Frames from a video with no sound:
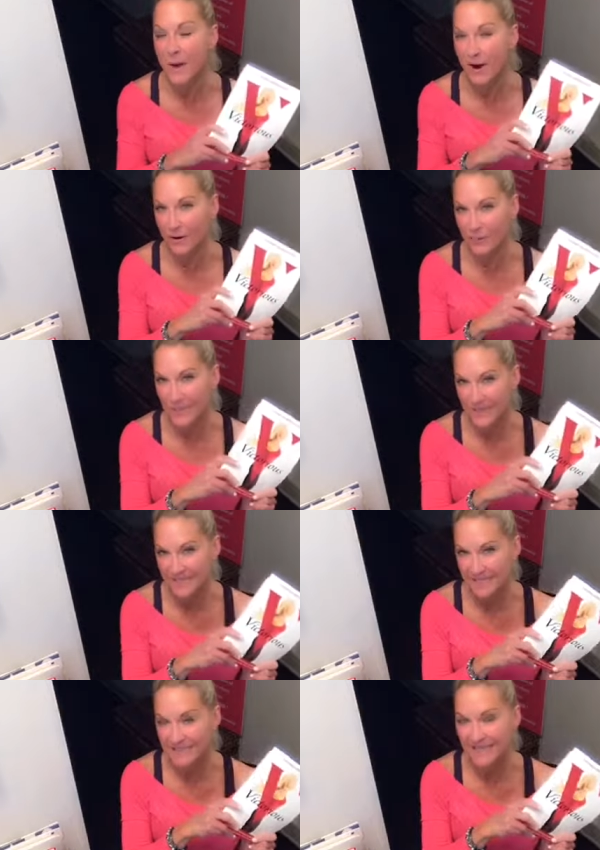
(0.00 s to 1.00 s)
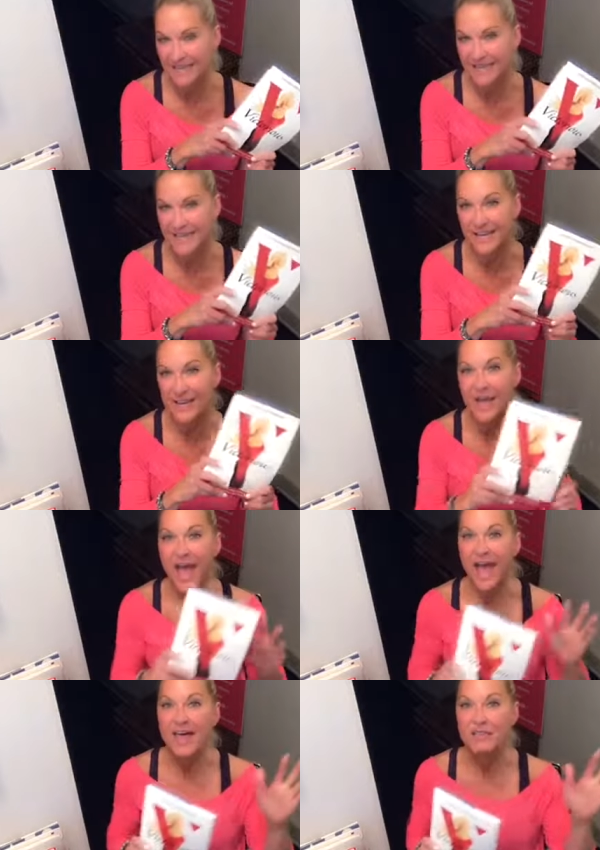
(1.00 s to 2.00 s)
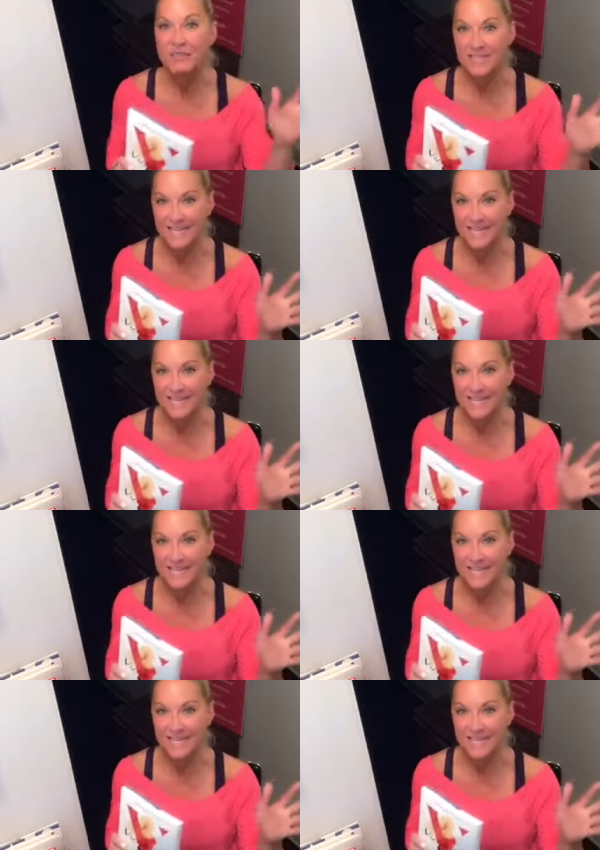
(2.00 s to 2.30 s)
are basically the